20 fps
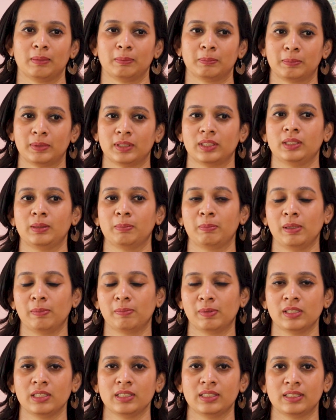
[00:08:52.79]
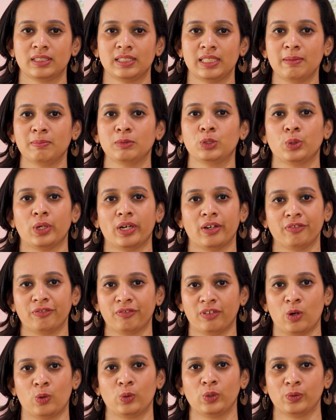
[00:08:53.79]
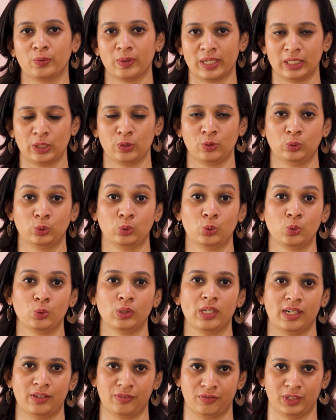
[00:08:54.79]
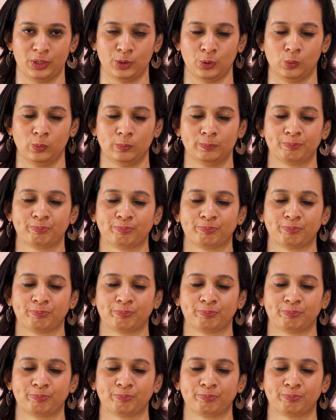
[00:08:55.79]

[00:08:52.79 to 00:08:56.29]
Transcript: But people seem to have found value through that video.